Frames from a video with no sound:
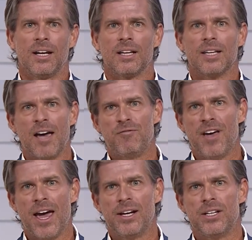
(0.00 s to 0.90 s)

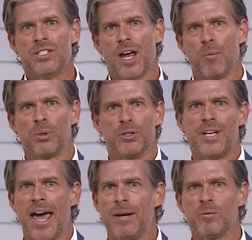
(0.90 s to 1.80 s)
LifeVantage and
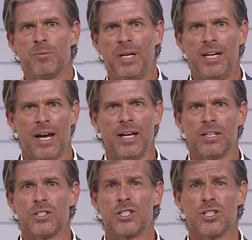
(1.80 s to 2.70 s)
Protandim's beginning
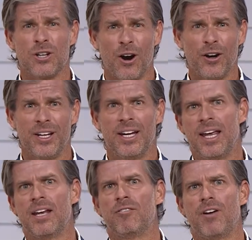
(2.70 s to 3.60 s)
started an
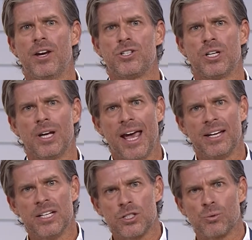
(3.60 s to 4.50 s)
innovation and
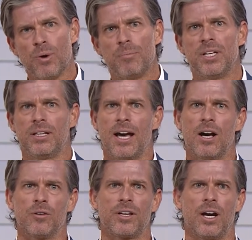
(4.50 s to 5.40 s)
disrupting the
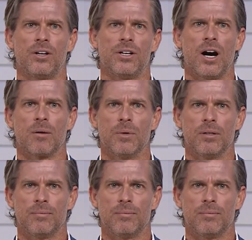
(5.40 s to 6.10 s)
healthcare dogma.